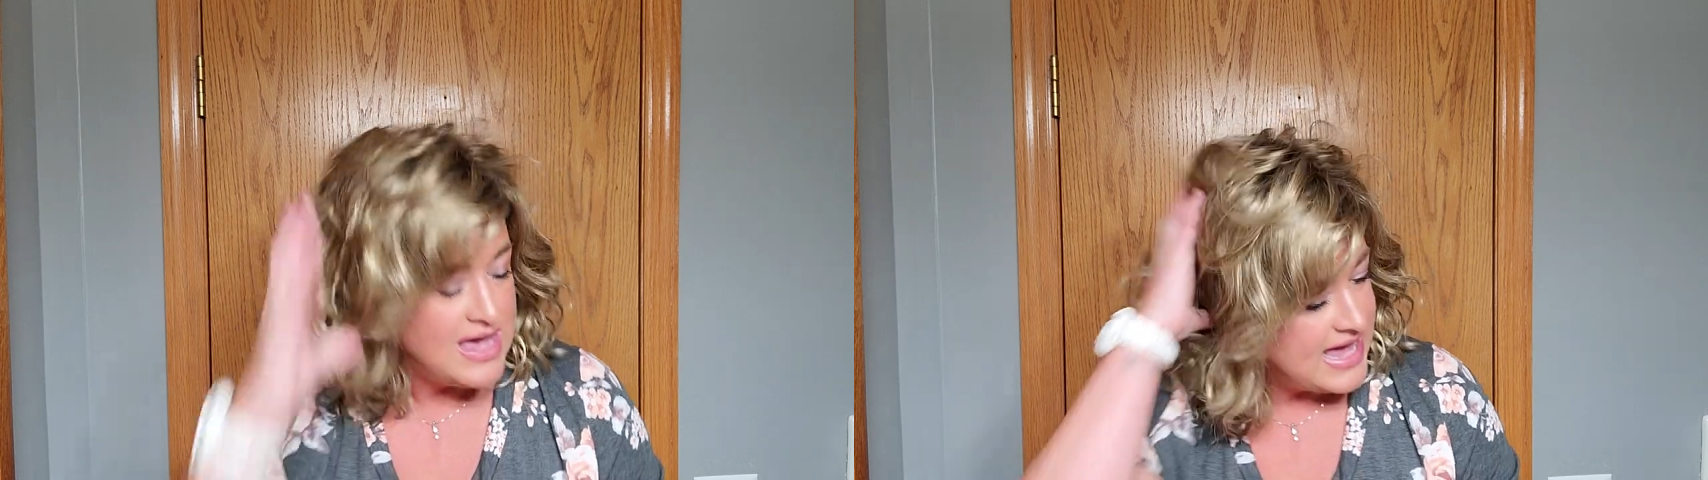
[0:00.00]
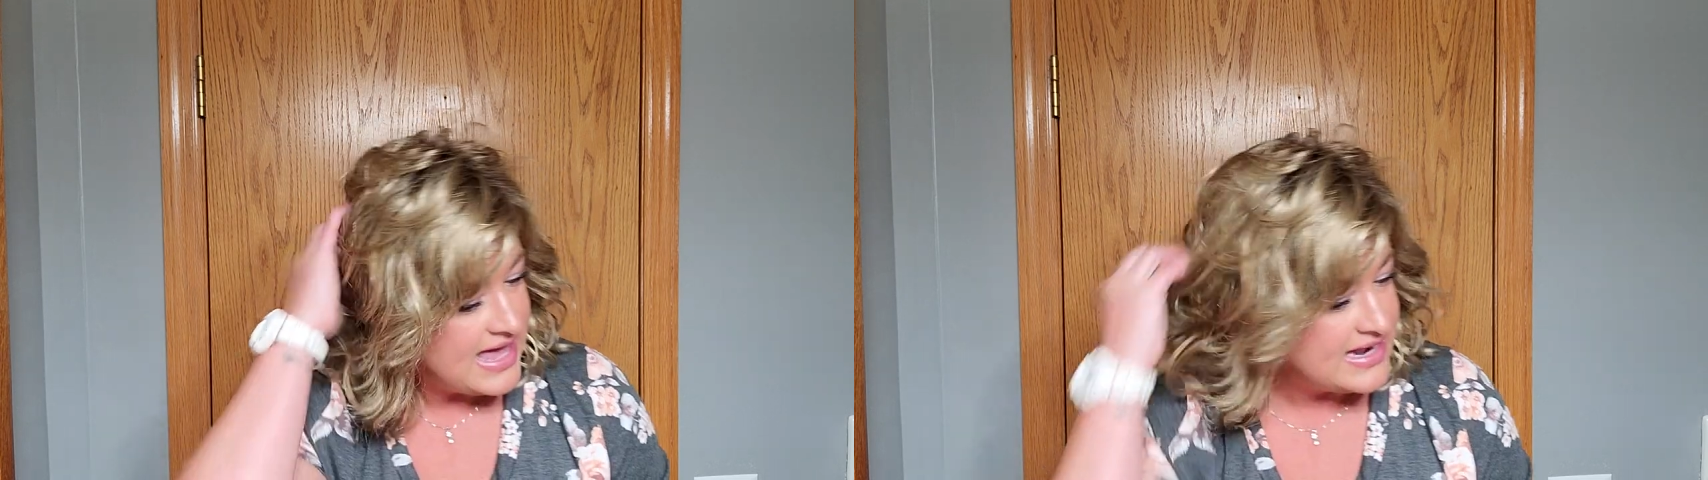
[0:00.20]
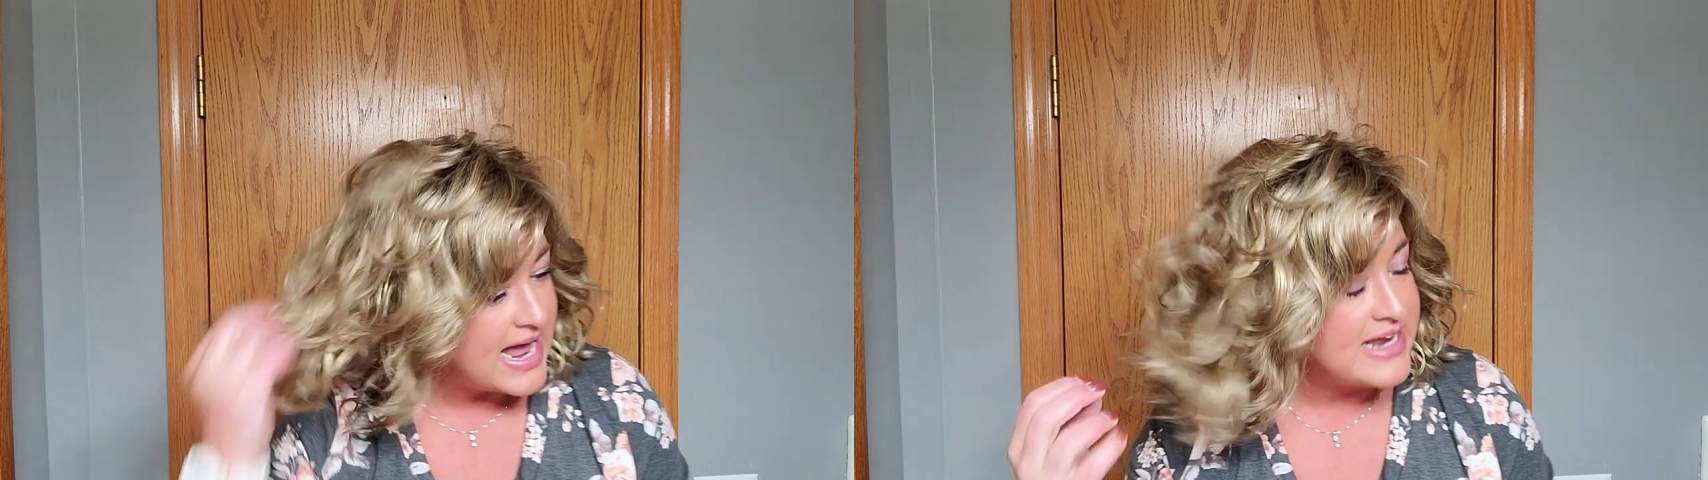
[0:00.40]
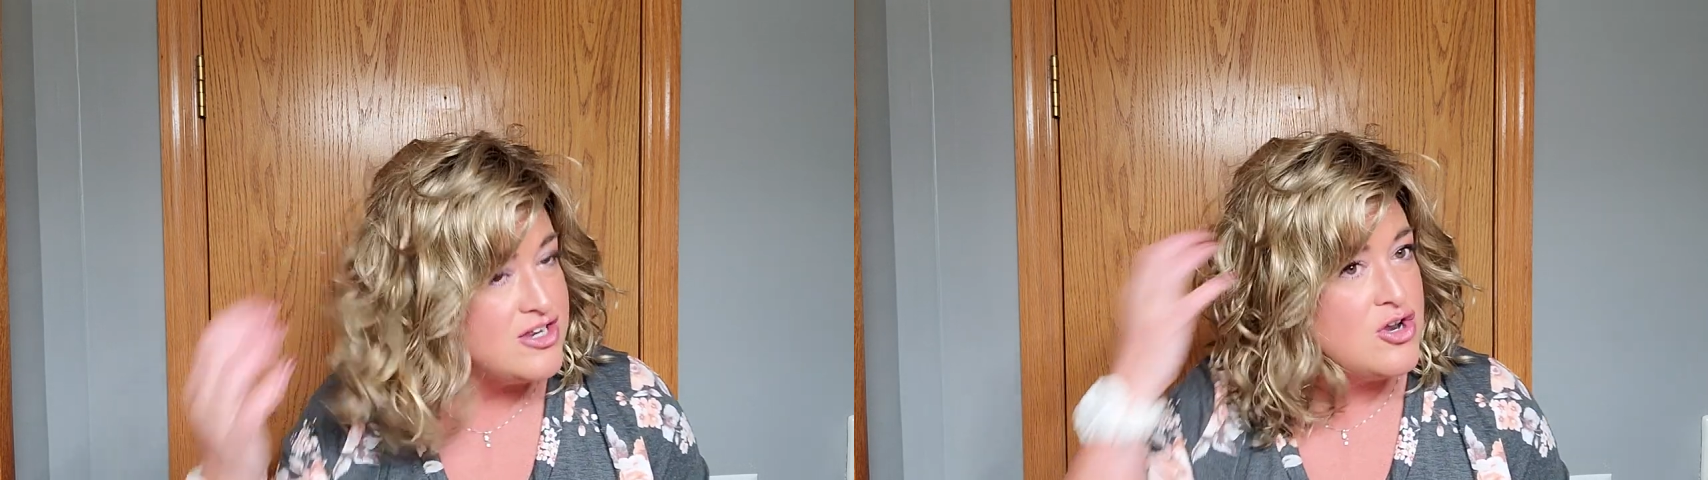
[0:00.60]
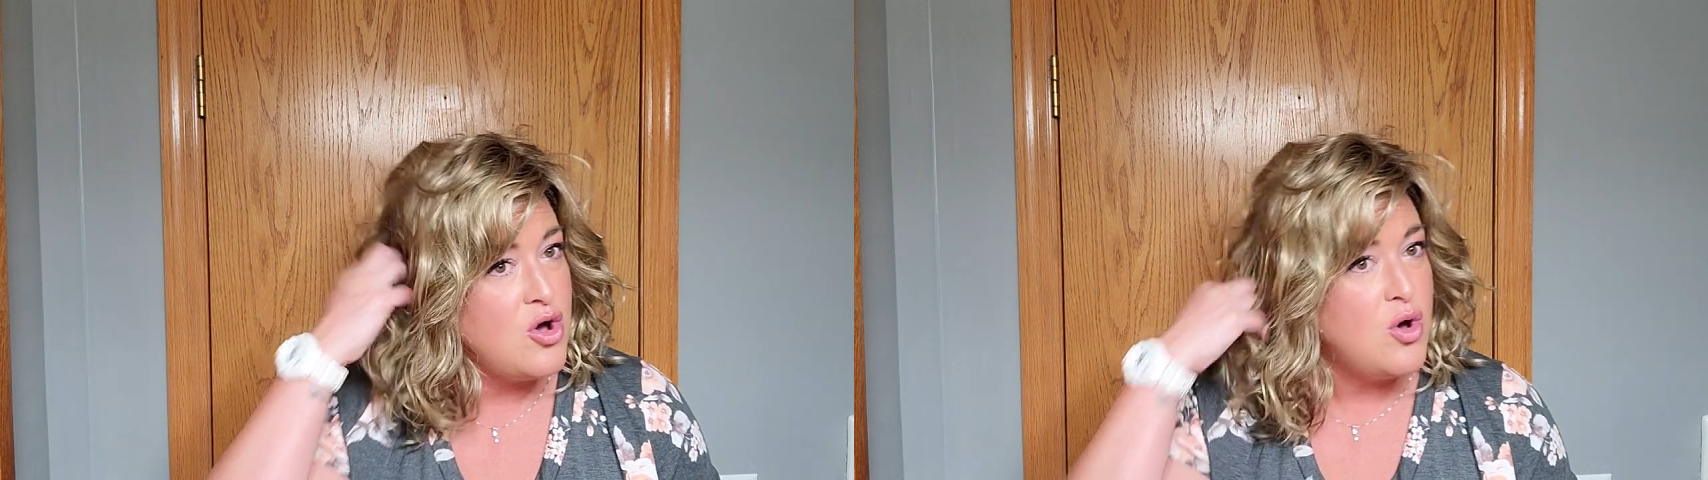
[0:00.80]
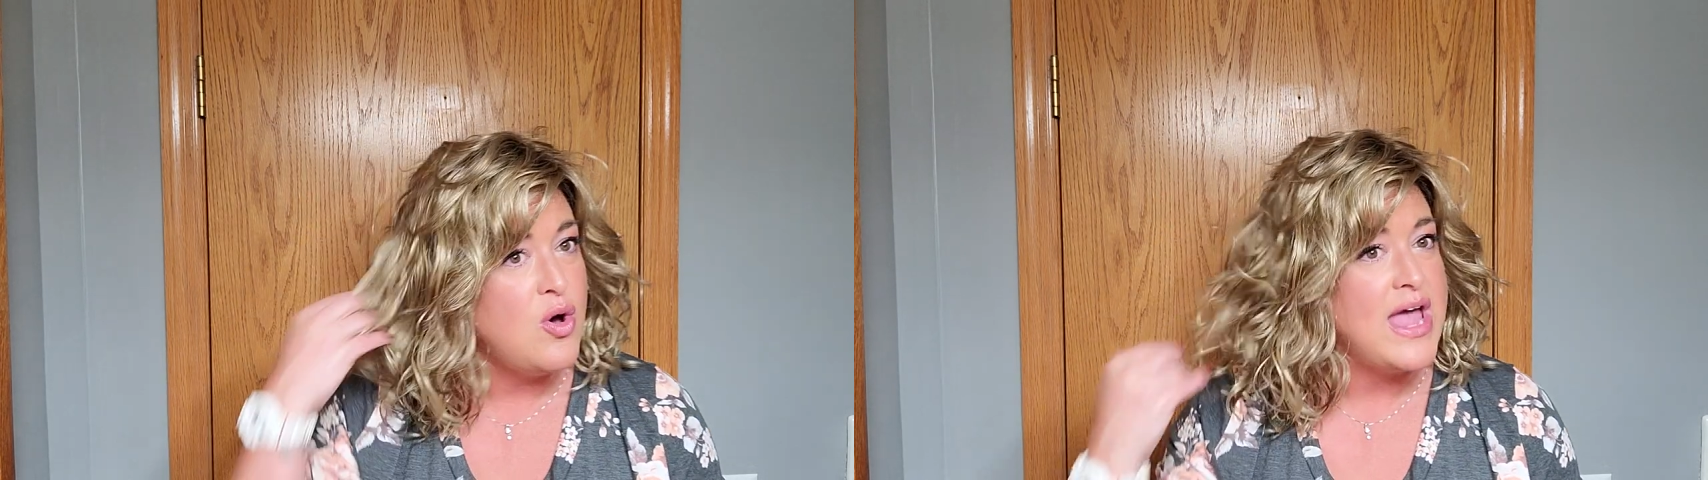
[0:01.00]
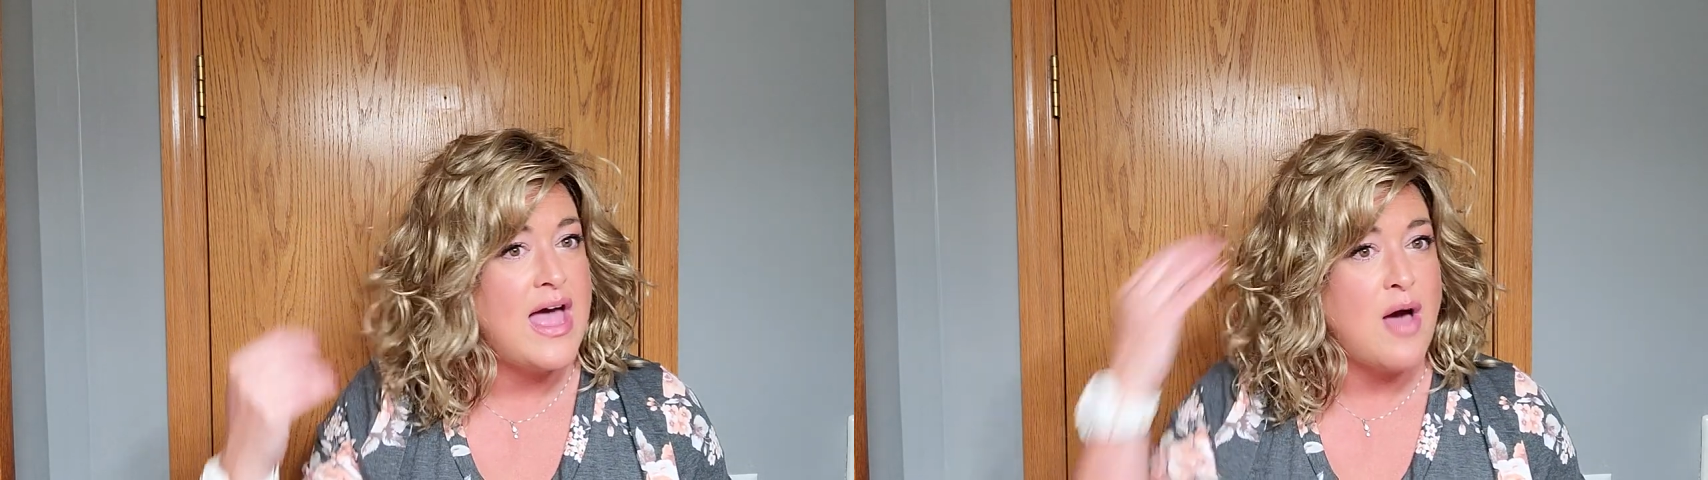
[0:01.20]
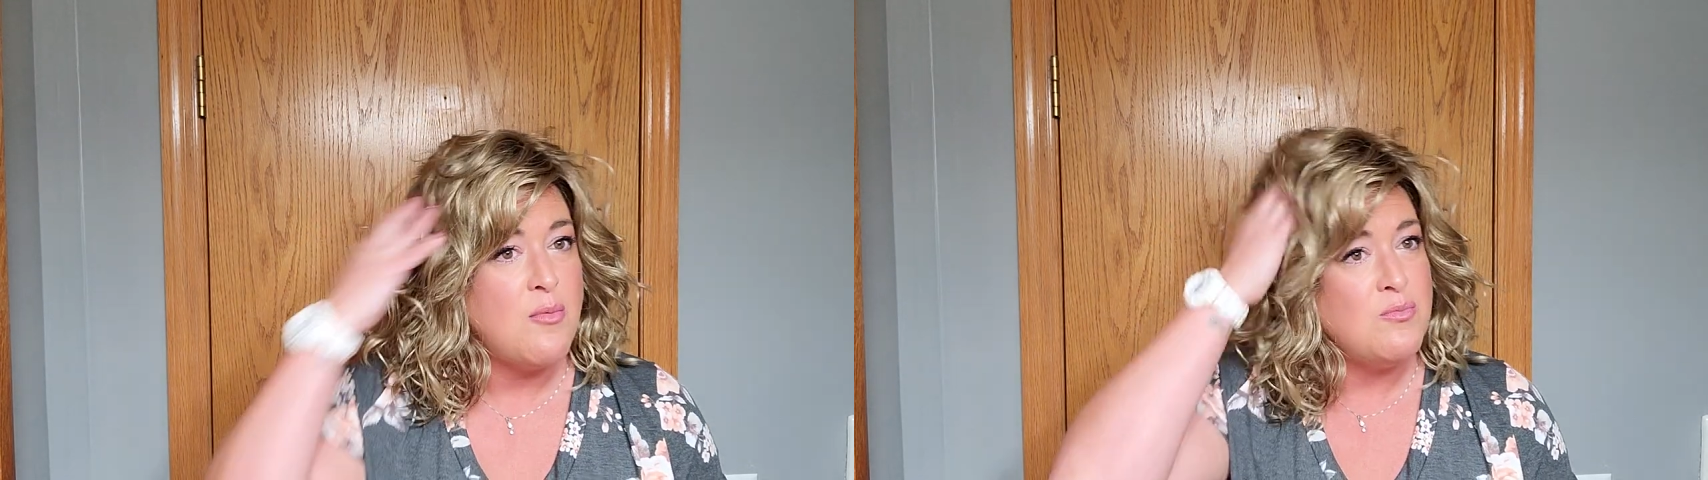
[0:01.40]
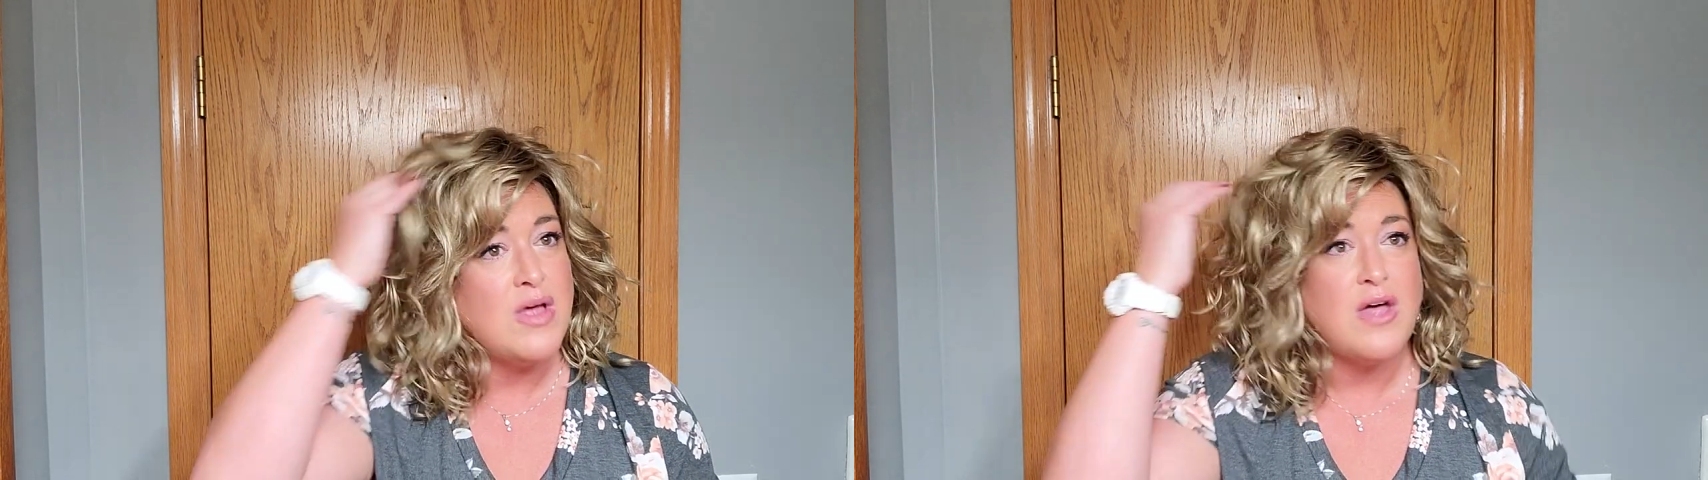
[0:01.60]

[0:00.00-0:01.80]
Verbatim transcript: And I know eh,